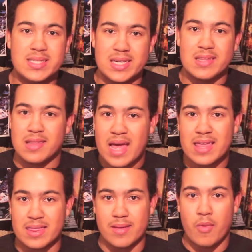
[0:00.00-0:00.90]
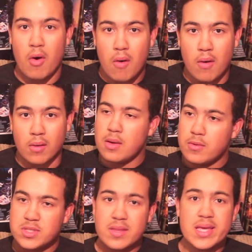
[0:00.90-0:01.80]
did like them all.
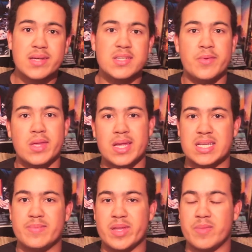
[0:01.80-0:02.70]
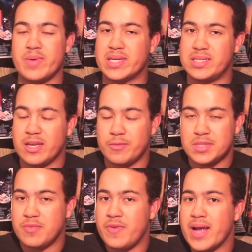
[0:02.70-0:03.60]
Something else I really liked about The Big Sick
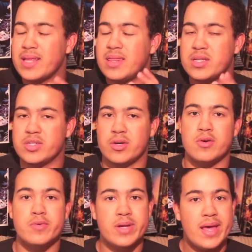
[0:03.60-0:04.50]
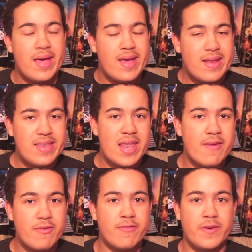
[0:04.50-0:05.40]
was the fact that the tone
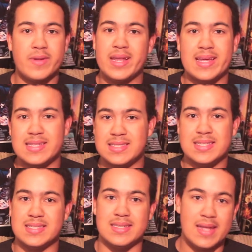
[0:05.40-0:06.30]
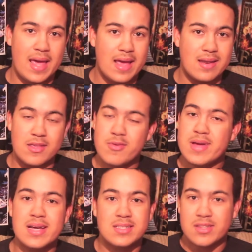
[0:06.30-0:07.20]
never felt inconsistent. And you
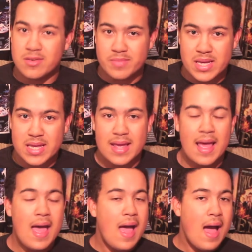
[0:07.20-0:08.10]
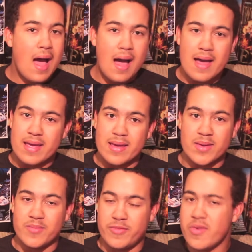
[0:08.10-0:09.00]
guys know me, I
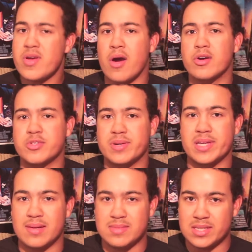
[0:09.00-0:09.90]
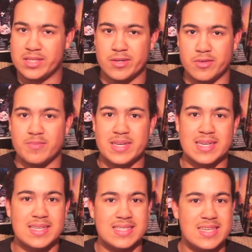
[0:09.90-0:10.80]
am very harsh when it comes to tone
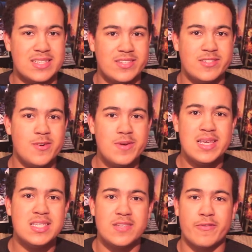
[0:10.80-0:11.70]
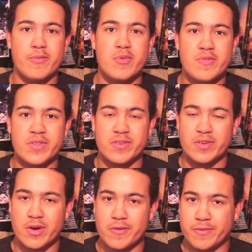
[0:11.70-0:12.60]
because it's so easy for a movie to
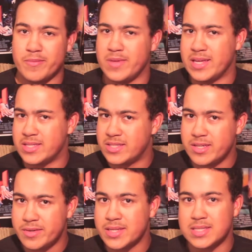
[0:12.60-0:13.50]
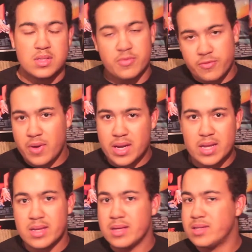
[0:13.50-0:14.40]
go from being serious to
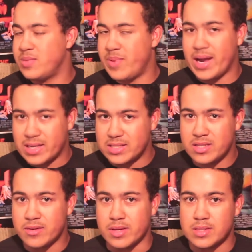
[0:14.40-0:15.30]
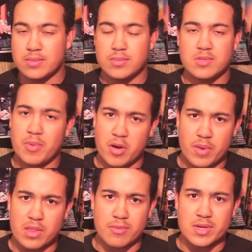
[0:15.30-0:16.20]
funny to back to serious.
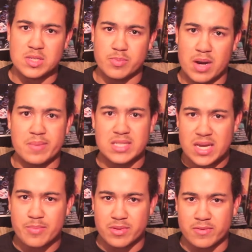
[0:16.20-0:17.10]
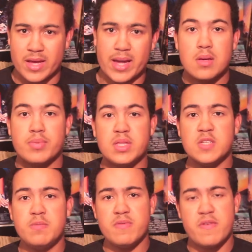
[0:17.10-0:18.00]
Spider-Man 3 is a prime example of that. But
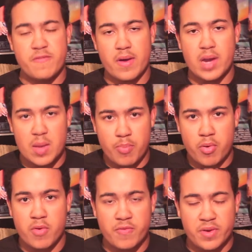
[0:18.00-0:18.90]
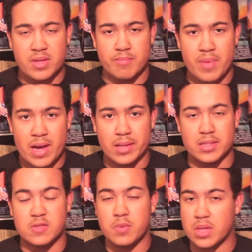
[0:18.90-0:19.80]
this movie found a perfect
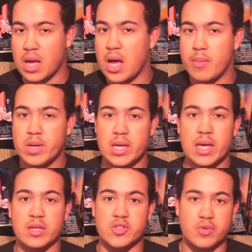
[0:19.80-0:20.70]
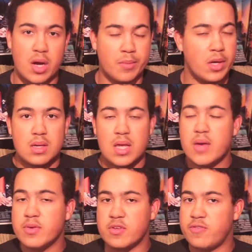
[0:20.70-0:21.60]
balance with comedy and drama.
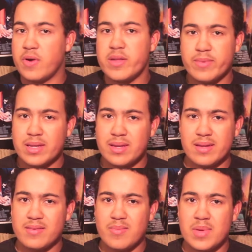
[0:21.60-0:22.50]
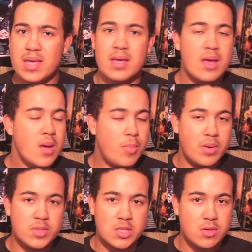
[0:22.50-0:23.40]
It was funny when it needed to be, but
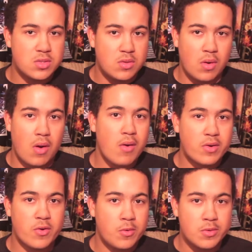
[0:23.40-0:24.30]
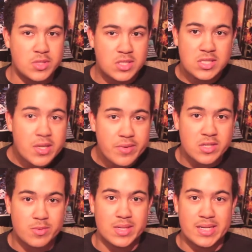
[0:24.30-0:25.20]
it was also hardcore
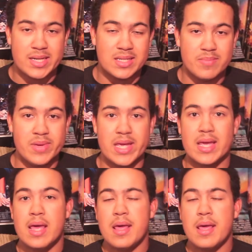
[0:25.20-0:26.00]
serious when it needed to be.